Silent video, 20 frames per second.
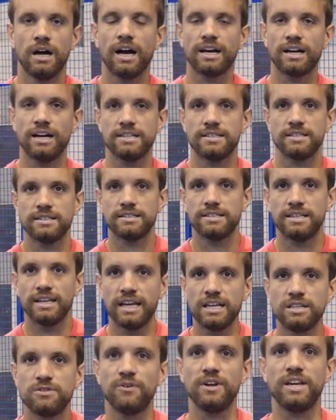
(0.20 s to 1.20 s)
Hi guys,
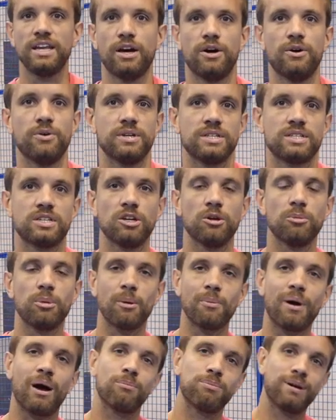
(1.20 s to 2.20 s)
today's video is going to
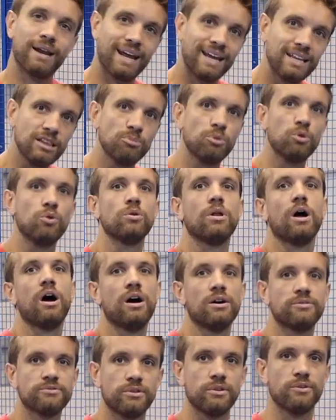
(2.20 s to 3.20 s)
be about playing the ball
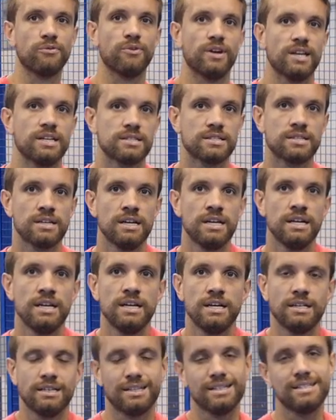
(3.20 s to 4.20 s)
after the fence.
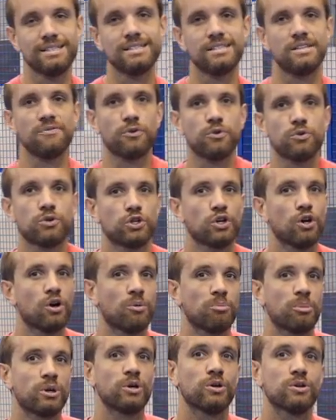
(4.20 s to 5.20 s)
Now this is a difficult
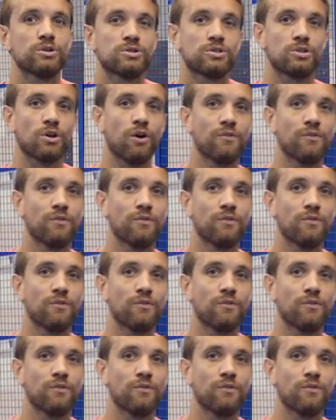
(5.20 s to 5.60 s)
shot because